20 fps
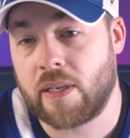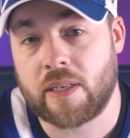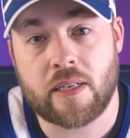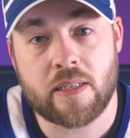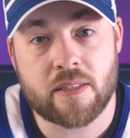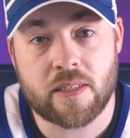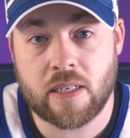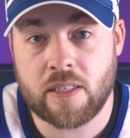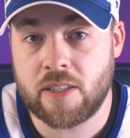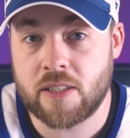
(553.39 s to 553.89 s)
Like I
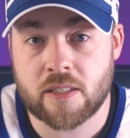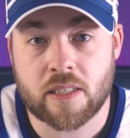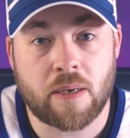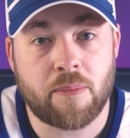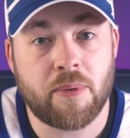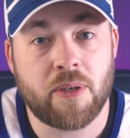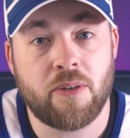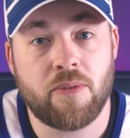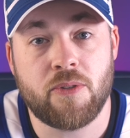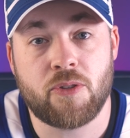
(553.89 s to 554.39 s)
said, just
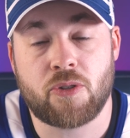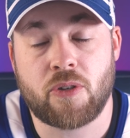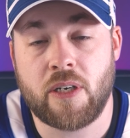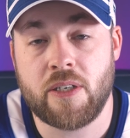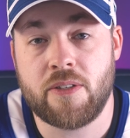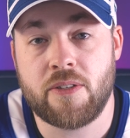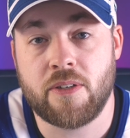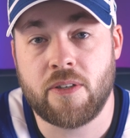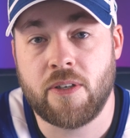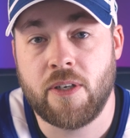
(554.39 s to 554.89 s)
coming out and
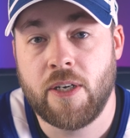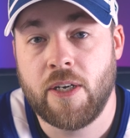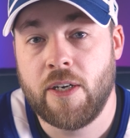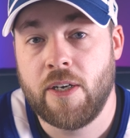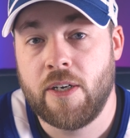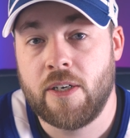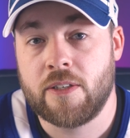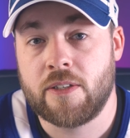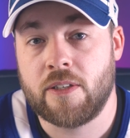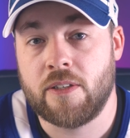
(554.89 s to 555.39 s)
trying to
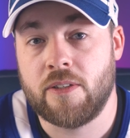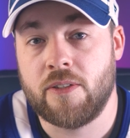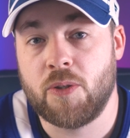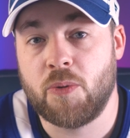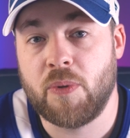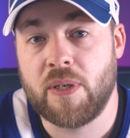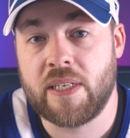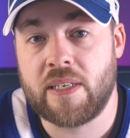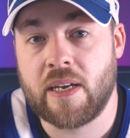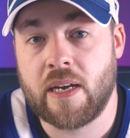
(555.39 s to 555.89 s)
to
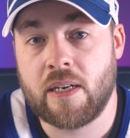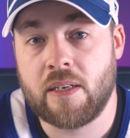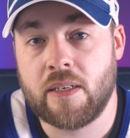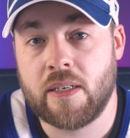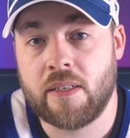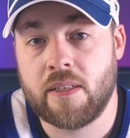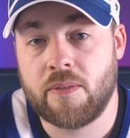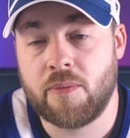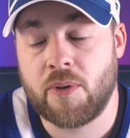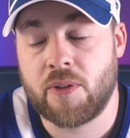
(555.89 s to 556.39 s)
do what he can
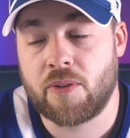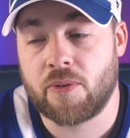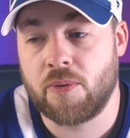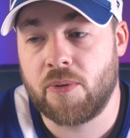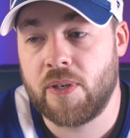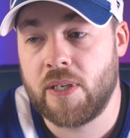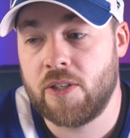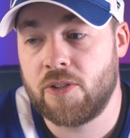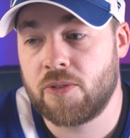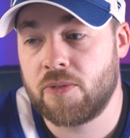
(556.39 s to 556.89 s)
and with
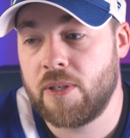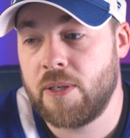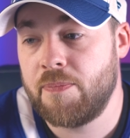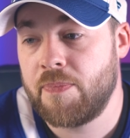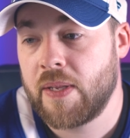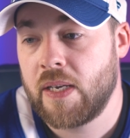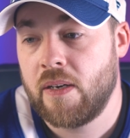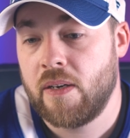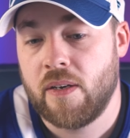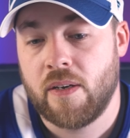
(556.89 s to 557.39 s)
through an injury.